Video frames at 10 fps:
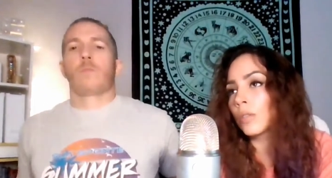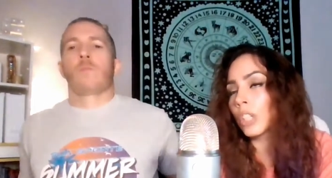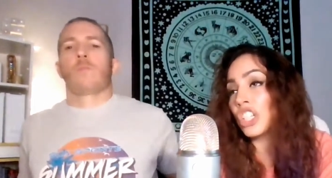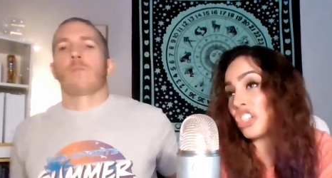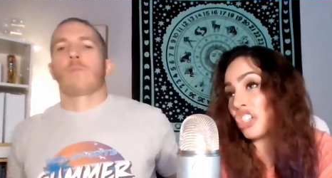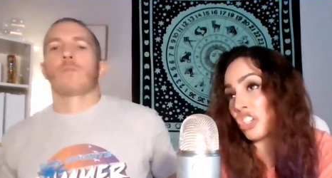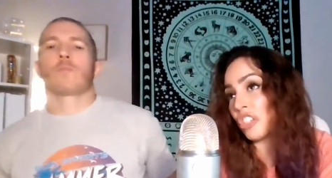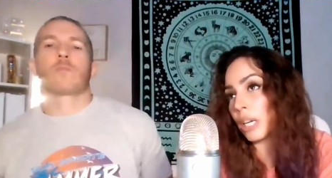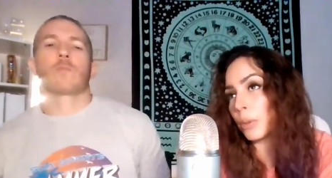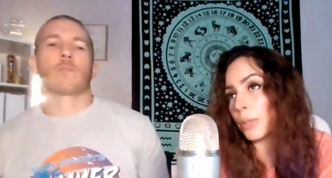
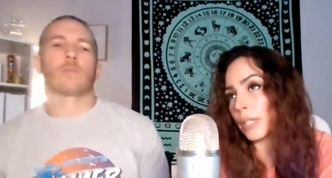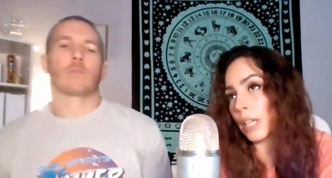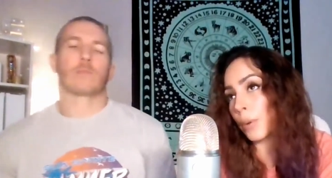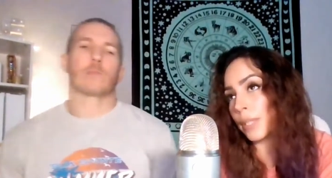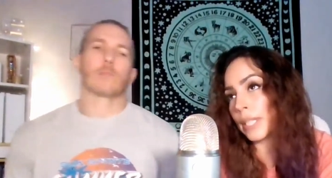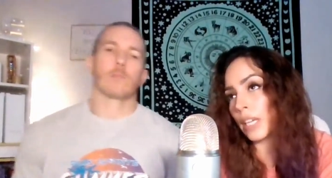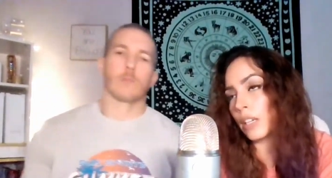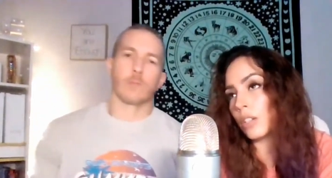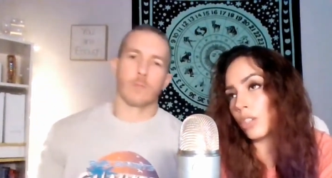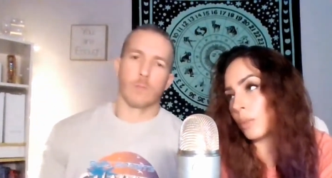Speaker 1: conditioned, I was, I would
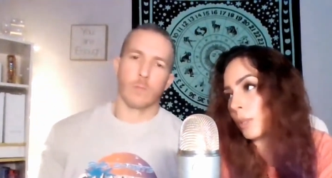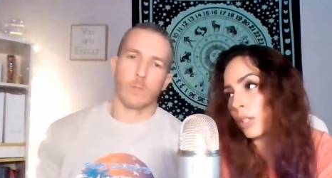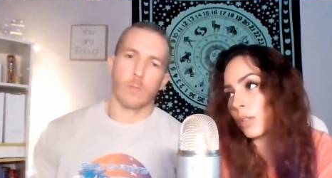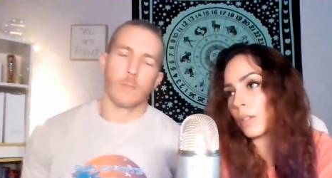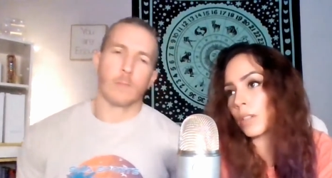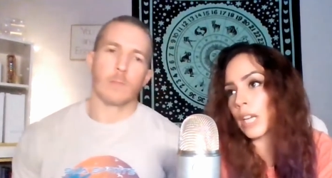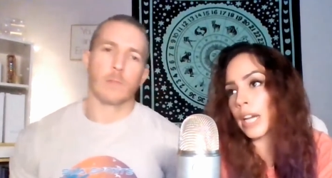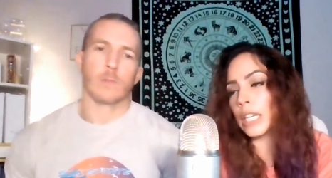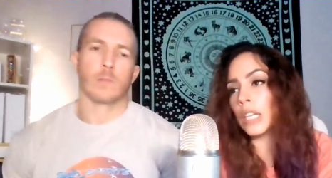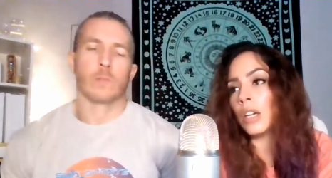say just because of
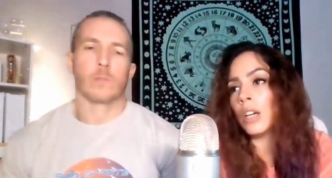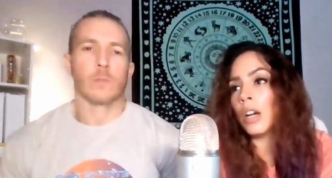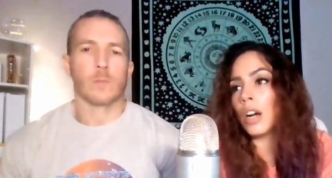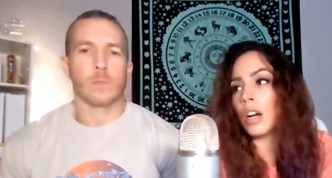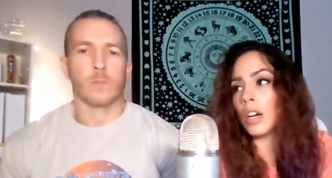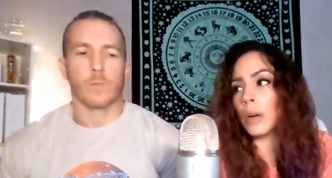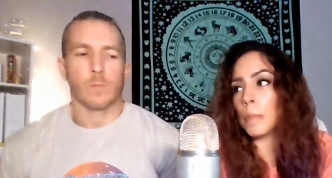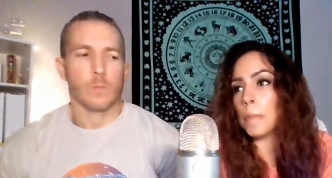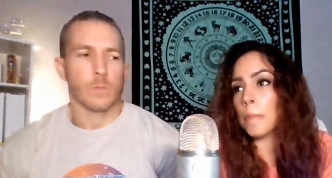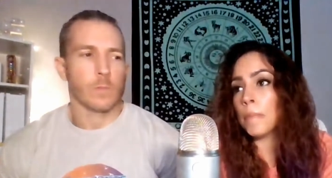society,
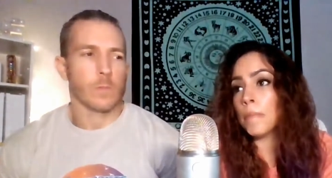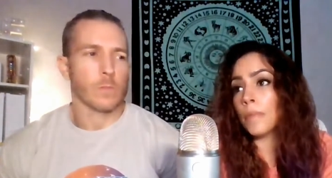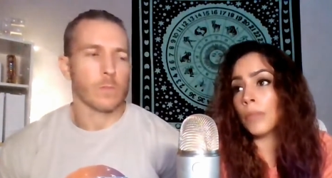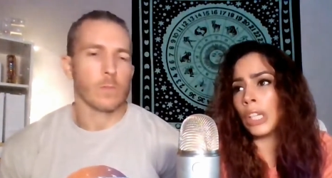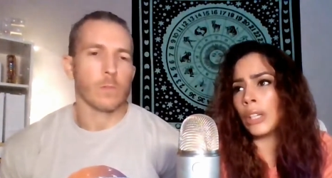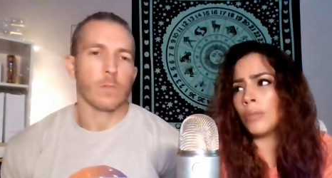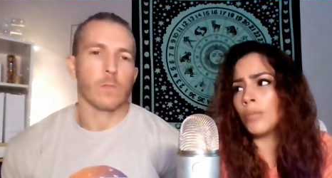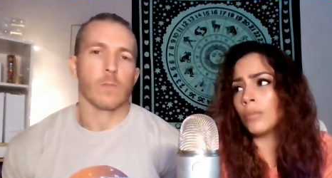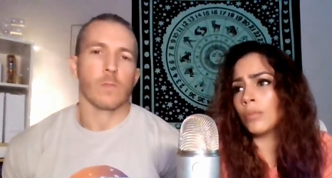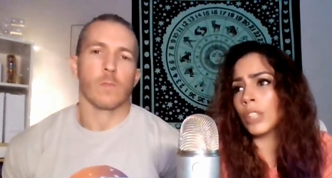um, you know,
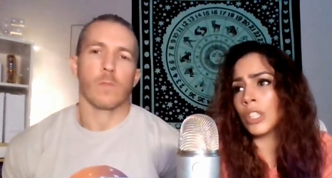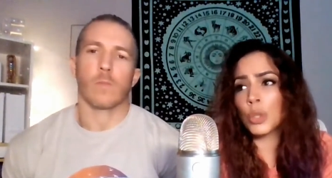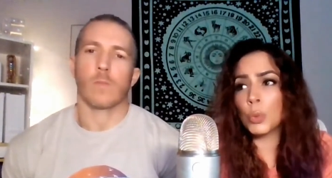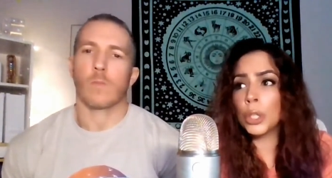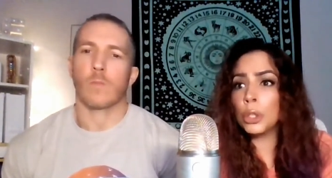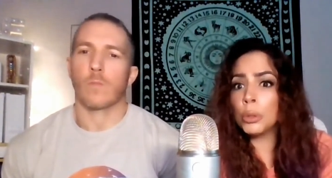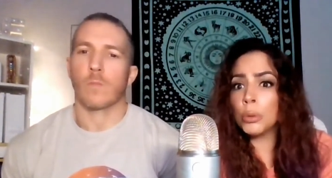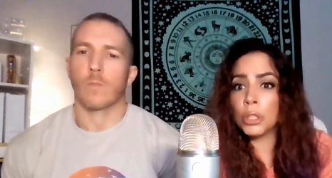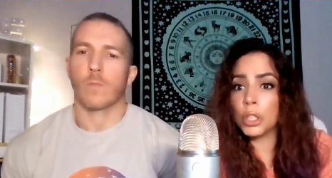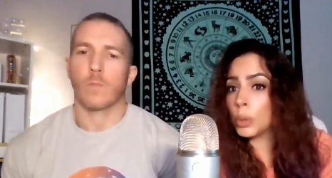this is what you do.
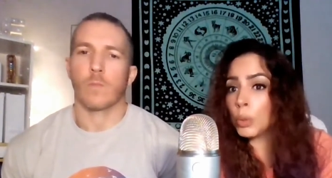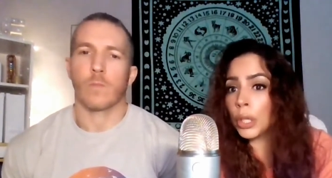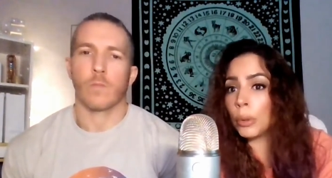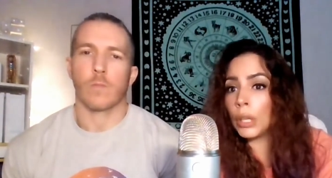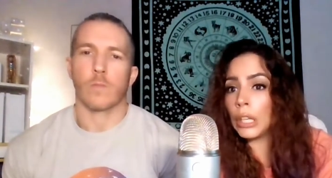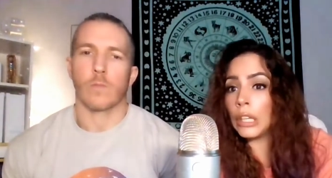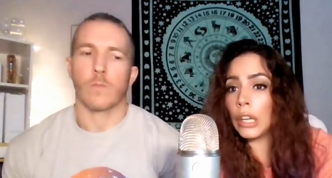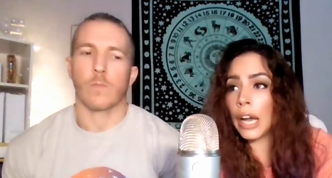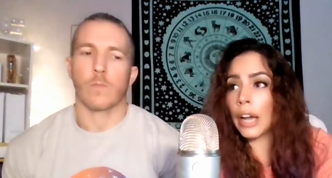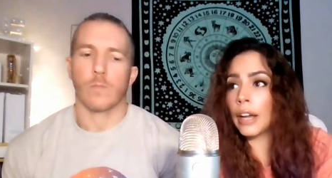This is what you eat.
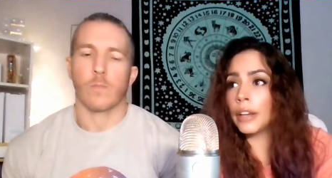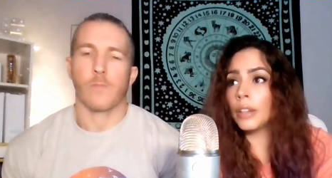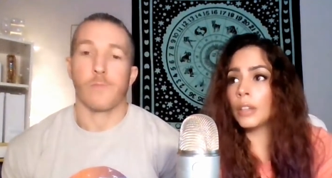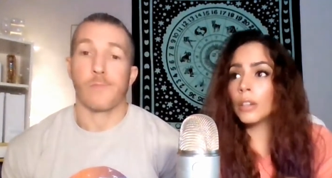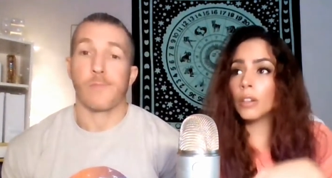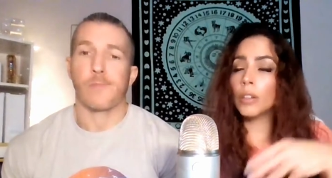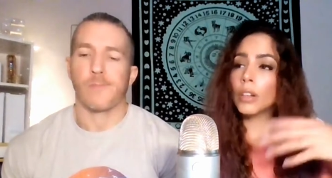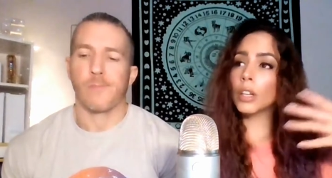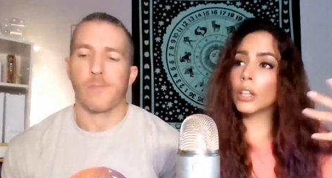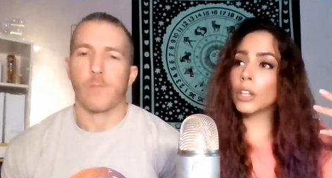And
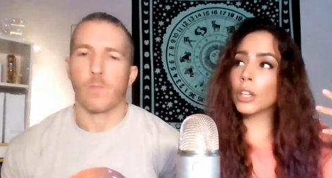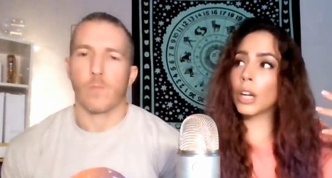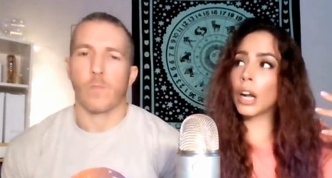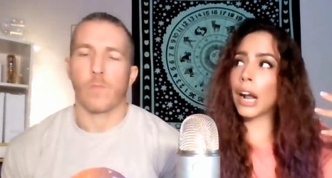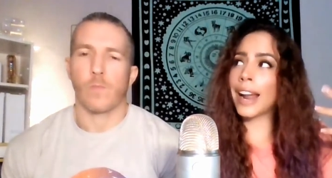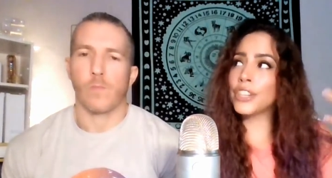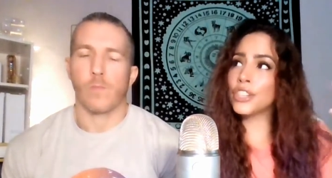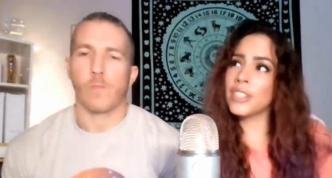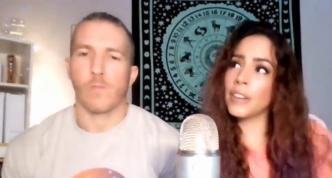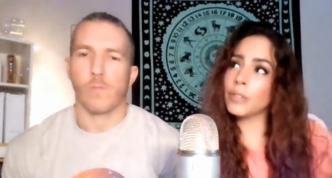I
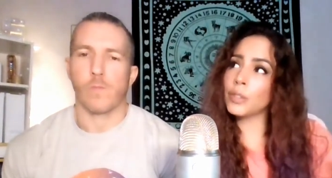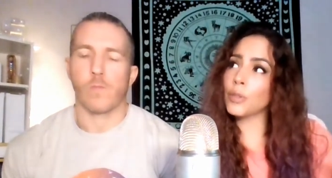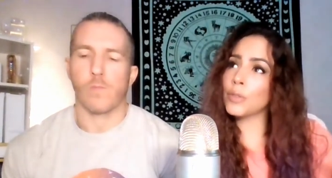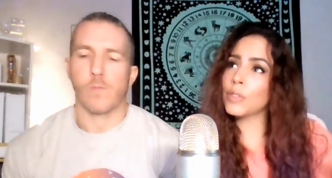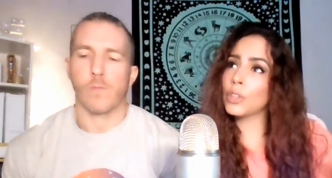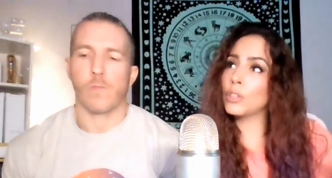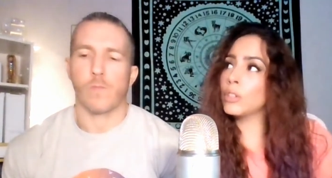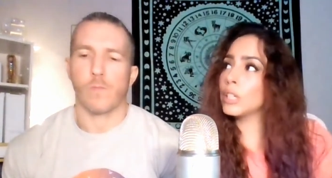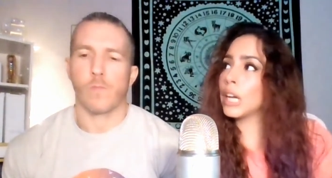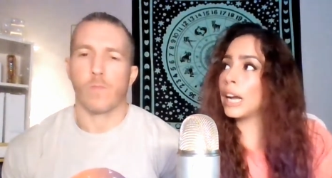just never
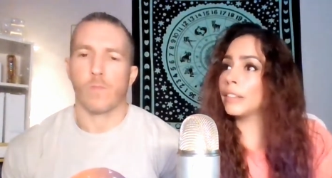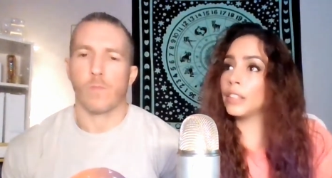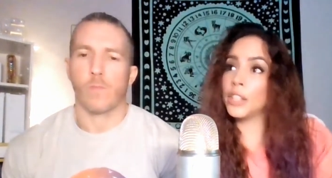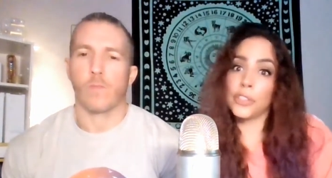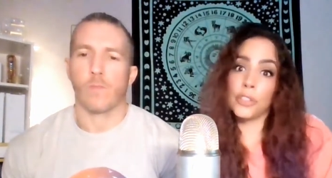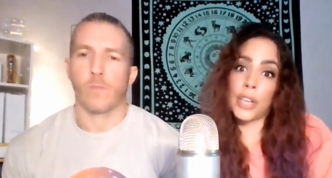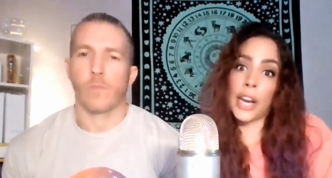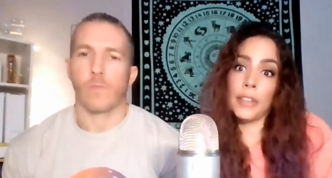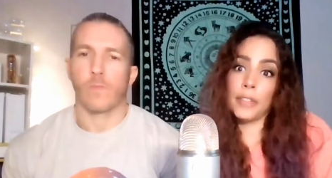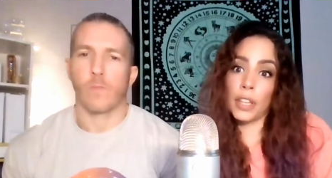looked at the other
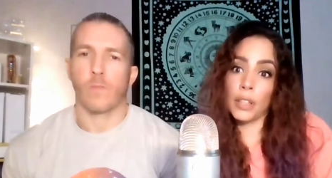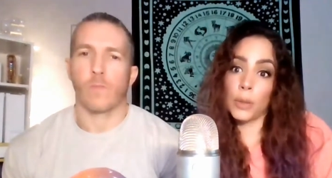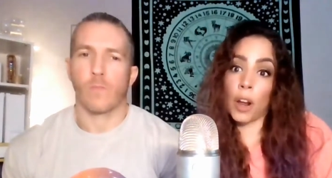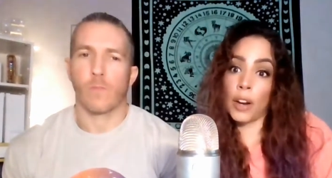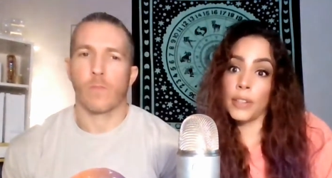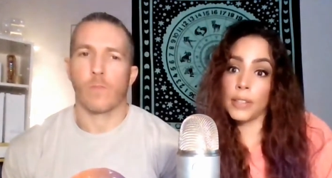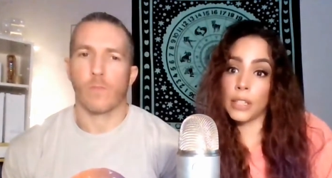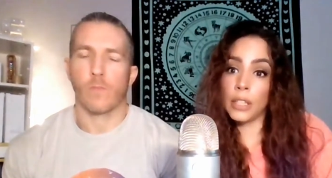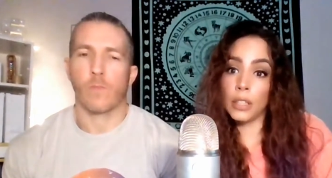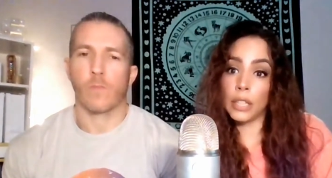side of things,
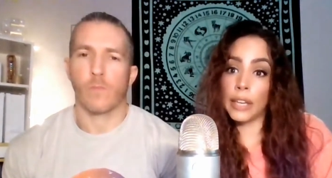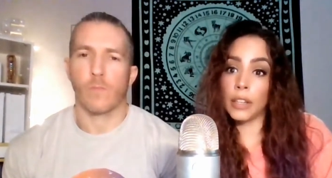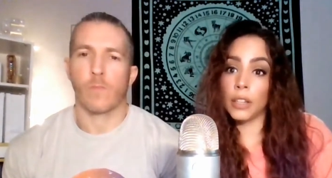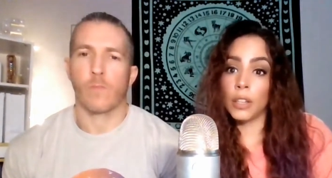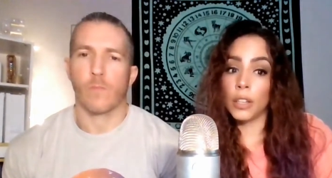honestly. Like,